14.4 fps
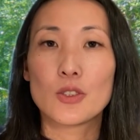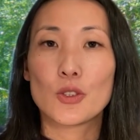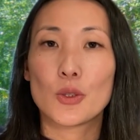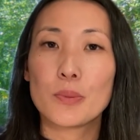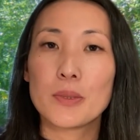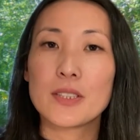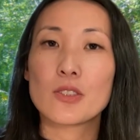
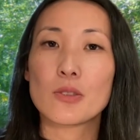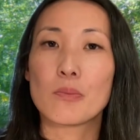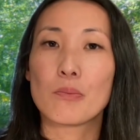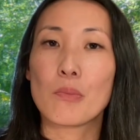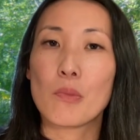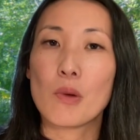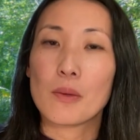Dubin's
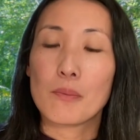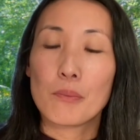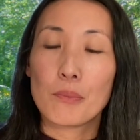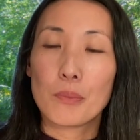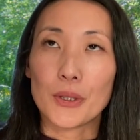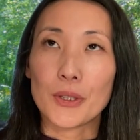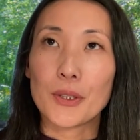
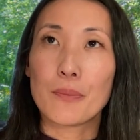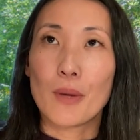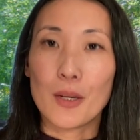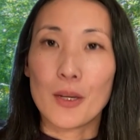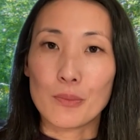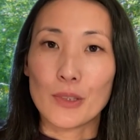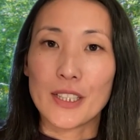book,
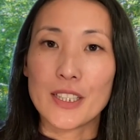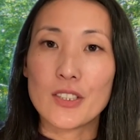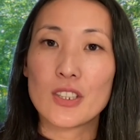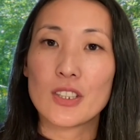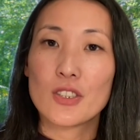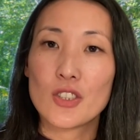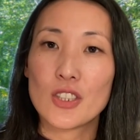Mom
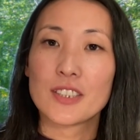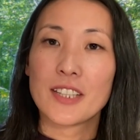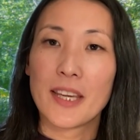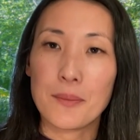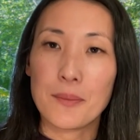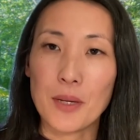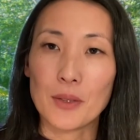Rage, just
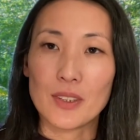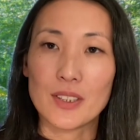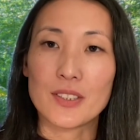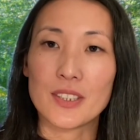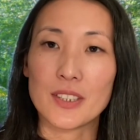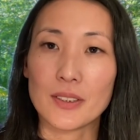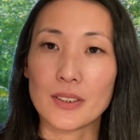came out
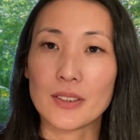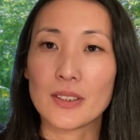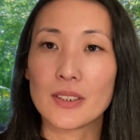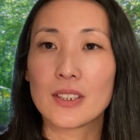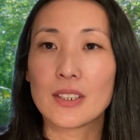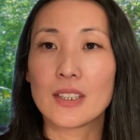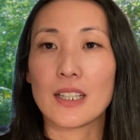this year
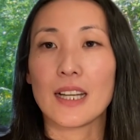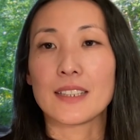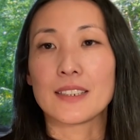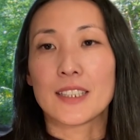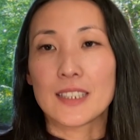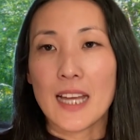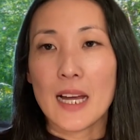
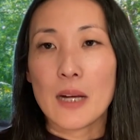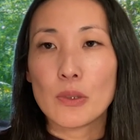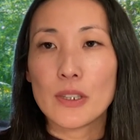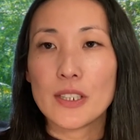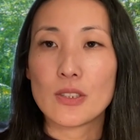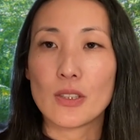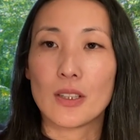and
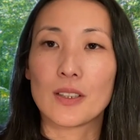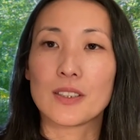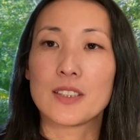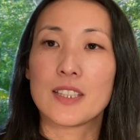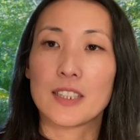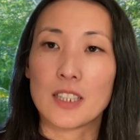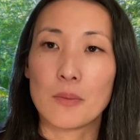elaborates
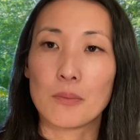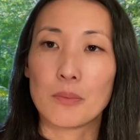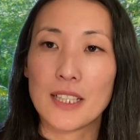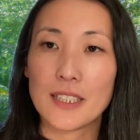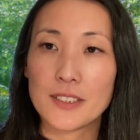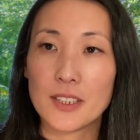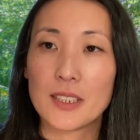on the
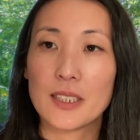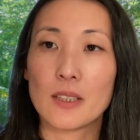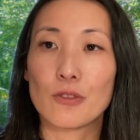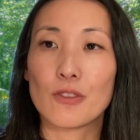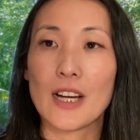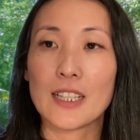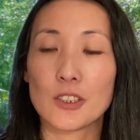complexity of
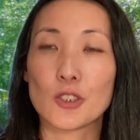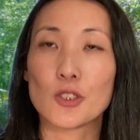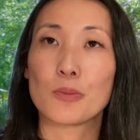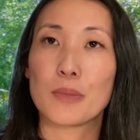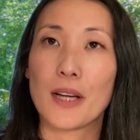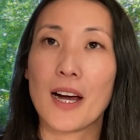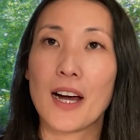factors
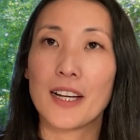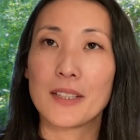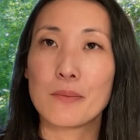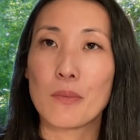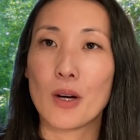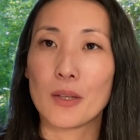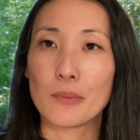
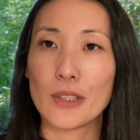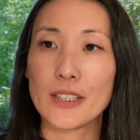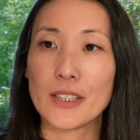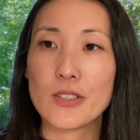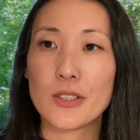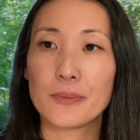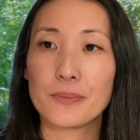behind mom
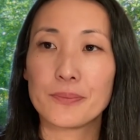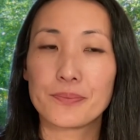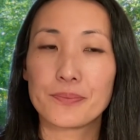rage.